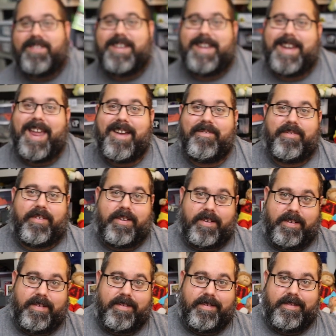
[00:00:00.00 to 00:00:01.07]
never
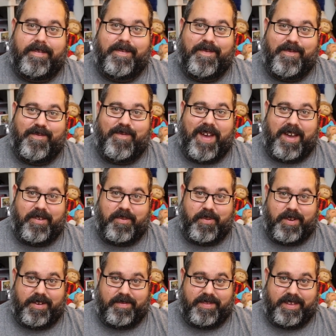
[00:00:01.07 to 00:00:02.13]
found
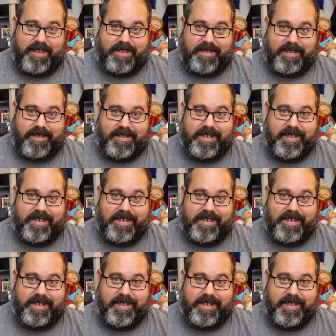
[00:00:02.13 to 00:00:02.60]
one of these.